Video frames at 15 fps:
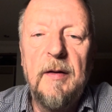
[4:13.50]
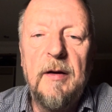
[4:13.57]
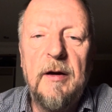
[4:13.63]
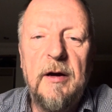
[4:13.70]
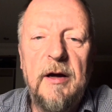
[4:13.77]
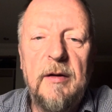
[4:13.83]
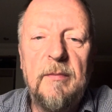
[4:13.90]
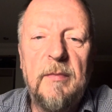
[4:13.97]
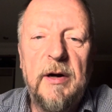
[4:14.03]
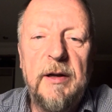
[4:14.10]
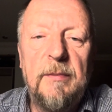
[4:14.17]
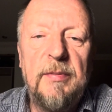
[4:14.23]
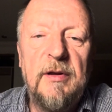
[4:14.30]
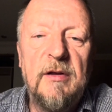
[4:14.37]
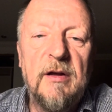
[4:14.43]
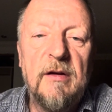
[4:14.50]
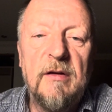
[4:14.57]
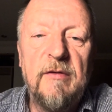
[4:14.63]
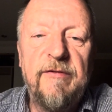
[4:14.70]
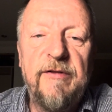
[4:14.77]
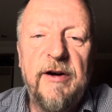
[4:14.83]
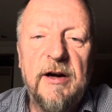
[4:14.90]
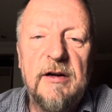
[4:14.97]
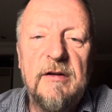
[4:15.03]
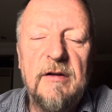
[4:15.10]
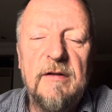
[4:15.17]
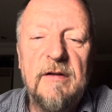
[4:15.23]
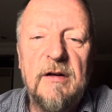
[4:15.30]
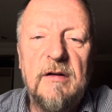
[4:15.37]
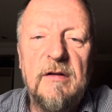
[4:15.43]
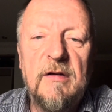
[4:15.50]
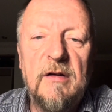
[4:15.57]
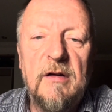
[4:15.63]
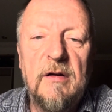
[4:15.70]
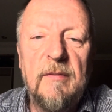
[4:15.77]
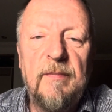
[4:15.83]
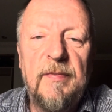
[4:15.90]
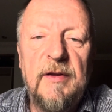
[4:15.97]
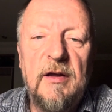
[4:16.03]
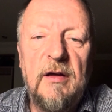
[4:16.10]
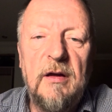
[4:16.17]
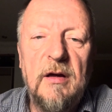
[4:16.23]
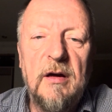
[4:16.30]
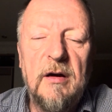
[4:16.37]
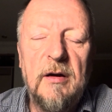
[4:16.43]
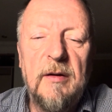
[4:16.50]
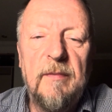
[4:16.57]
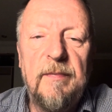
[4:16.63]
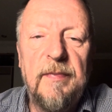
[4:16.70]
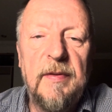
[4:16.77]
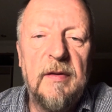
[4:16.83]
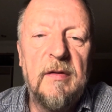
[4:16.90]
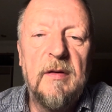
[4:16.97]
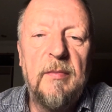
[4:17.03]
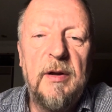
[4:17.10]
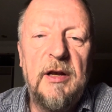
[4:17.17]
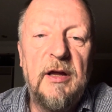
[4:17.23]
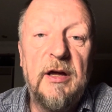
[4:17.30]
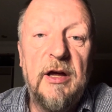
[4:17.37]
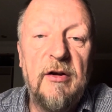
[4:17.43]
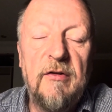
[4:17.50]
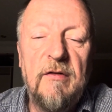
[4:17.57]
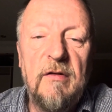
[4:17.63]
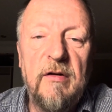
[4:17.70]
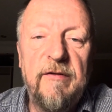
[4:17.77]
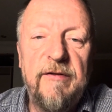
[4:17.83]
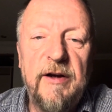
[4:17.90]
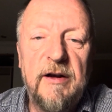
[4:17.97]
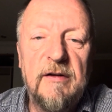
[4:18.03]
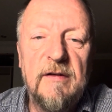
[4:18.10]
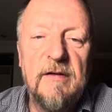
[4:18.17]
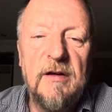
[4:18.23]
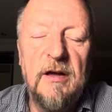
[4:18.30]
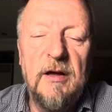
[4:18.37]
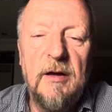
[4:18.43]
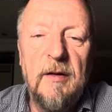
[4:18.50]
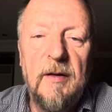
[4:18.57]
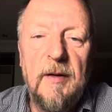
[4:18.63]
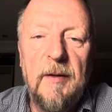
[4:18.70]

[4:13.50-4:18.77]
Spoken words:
It might be that the fact is that the medication affects the